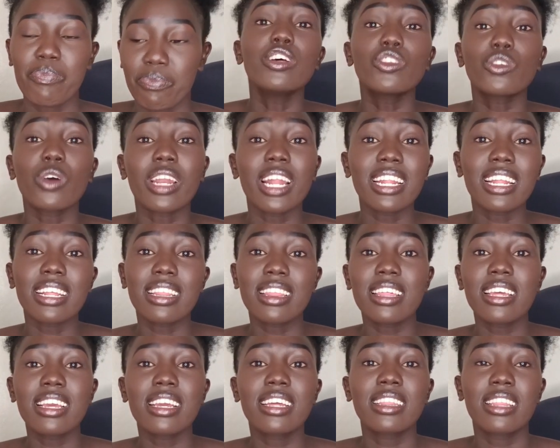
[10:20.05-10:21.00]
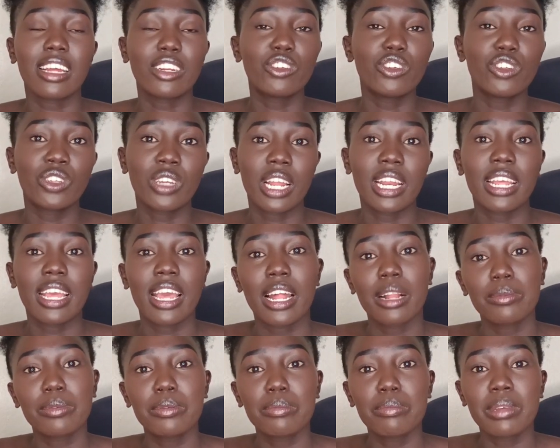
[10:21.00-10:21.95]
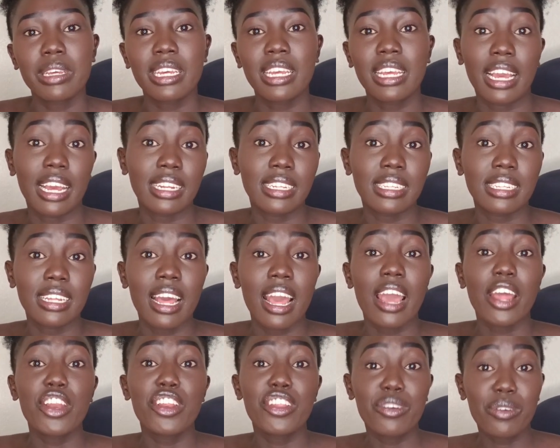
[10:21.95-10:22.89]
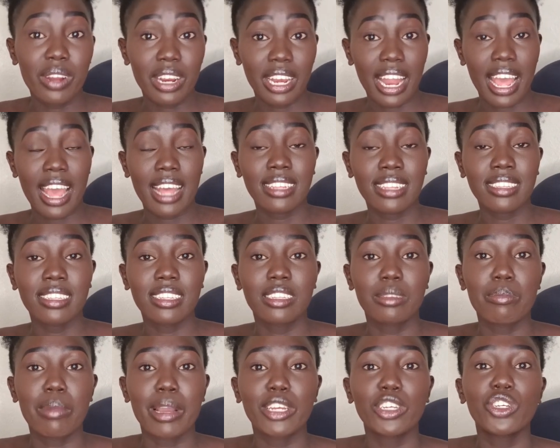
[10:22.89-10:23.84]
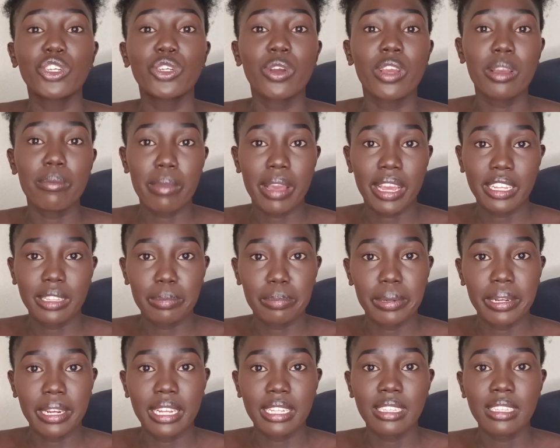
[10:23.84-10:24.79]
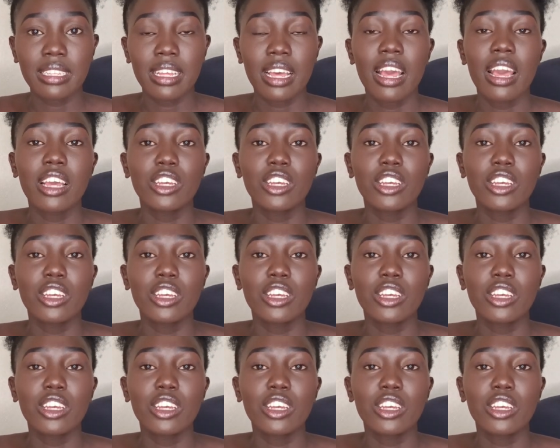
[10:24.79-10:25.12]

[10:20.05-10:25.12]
So another thing that usually helps me get new clients is by showing my experience,